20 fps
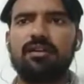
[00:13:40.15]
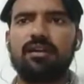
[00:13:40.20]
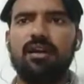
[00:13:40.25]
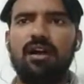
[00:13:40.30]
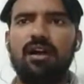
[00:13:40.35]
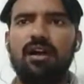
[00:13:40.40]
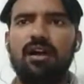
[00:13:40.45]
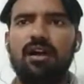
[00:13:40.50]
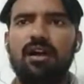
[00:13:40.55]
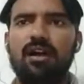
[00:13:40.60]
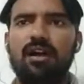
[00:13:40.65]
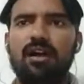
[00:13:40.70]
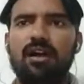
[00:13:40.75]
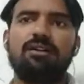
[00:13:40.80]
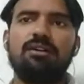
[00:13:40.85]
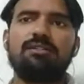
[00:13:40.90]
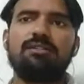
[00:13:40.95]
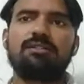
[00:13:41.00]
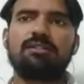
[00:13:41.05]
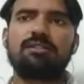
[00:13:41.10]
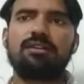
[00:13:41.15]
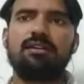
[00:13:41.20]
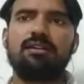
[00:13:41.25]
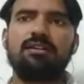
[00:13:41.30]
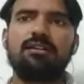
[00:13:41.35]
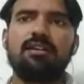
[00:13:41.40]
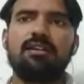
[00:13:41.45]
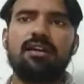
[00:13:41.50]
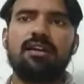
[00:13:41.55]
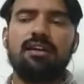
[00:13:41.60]
I was
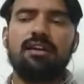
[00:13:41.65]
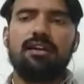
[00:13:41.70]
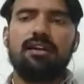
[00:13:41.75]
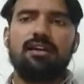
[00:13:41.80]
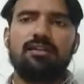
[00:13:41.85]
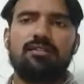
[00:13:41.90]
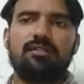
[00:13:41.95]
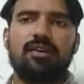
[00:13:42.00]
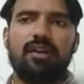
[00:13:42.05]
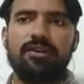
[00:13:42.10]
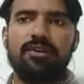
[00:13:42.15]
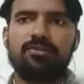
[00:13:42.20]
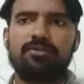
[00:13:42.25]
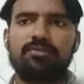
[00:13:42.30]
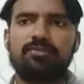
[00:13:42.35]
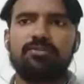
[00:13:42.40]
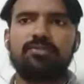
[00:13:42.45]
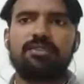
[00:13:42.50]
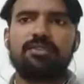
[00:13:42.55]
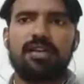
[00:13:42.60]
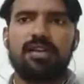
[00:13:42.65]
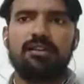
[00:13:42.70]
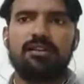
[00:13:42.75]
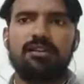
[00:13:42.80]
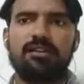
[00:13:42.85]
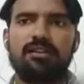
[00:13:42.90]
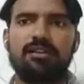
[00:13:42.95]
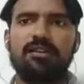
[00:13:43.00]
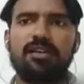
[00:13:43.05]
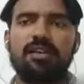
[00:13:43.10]
trying to
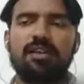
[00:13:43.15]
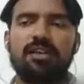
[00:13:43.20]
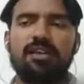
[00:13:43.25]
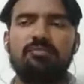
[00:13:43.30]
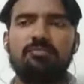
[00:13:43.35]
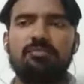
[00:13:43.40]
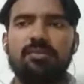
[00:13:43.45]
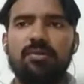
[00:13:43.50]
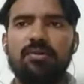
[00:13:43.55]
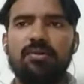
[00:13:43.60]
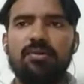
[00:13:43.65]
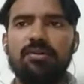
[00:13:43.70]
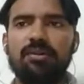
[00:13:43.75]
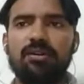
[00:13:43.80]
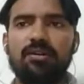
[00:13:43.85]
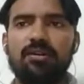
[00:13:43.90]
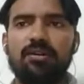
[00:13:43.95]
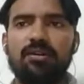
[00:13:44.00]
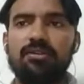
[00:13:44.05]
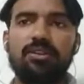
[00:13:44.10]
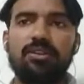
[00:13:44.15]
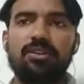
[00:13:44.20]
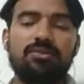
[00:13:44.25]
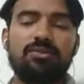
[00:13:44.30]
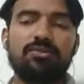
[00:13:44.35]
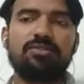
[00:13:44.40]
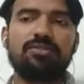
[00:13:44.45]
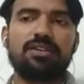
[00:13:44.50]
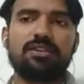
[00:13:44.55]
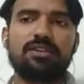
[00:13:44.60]
tell the
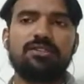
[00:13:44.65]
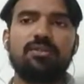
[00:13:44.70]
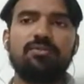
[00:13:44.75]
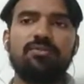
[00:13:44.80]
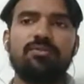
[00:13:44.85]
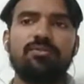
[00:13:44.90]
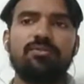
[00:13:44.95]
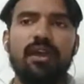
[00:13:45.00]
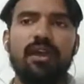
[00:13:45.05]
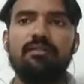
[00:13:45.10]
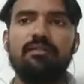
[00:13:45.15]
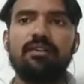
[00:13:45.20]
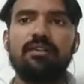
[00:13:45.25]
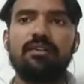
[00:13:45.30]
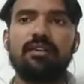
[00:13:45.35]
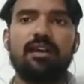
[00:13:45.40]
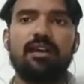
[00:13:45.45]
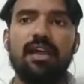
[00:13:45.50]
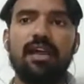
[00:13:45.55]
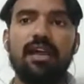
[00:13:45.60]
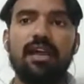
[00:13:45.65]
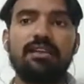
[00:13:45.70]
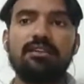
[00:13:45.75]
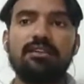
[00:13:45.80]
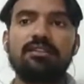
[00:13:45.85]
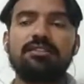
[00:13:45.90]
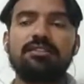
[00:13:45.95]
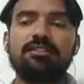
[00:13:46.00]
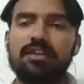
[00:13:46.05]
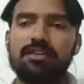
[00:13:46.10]
usage of any
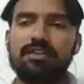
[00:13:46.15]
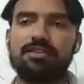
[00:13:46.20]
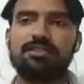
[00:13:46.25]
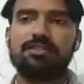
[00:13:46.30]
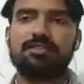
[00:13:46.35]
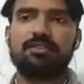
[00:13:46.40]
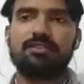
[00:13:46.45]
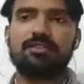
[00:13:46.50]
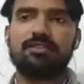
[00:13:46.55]
other things.